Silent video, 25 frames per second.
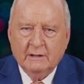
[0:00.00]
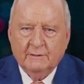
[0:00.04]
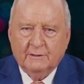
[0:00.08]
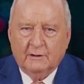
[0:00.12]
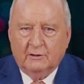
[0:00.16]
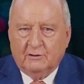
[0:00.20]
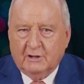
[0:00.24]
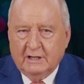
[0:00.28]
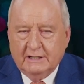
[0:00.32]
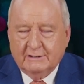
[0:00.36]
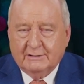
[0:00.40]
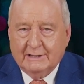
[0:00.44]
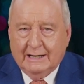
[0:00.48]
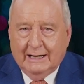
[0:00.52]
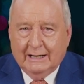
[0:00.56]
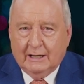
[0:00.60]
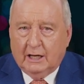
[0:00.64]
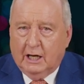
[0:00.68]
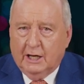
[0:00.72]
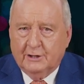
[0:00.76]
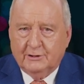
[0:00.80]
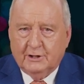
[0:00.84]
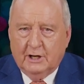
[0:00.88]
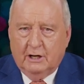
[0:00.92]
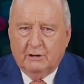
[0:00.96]
The detail
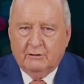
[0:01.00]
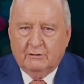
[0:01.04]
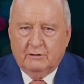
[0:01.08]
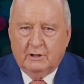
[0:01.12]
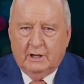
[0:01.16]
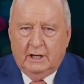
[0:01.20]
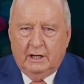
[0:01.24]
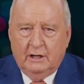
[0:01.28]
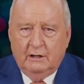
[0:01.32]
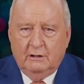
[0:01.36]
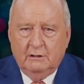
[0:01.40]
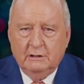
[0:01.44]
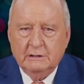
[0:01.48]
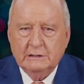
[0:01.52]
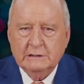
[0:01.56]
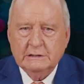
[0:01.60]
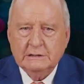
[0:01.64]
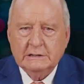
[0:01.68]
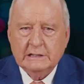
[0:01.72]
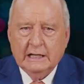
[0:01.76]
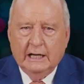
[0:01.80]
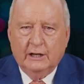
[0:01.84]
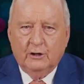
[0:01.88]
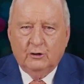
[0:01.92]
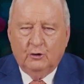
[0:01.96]
I don't know,
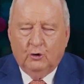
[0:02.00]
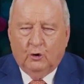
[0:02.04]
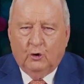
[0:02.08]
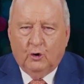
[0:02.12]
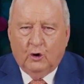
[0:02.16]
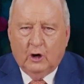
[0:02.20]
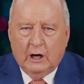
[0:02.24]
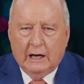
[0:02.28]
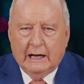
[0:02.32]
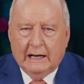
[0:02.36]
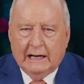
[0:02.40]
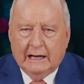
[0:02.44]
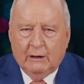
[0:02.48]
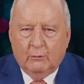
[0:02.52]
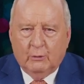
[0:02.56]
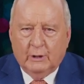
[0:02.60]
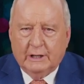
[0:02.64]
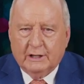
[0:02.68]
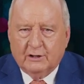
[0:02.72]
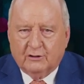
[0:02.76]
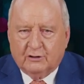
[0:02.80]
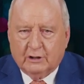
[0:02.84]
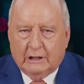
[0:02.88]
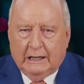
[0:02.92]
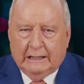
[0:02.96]
and nor are
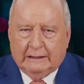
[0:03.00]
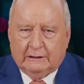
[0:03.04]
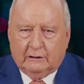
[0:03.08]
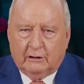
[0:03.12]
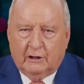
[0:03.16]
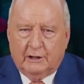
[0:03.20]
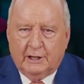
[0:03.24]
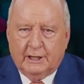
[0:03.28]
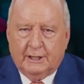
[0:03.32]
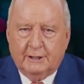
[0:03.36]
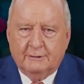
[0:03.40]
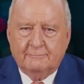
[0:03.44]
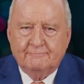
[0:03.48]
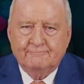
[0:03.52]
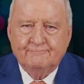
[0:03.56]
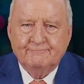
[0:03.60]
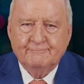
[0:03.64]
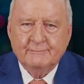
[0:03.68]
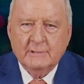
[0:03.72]
we entitled to know.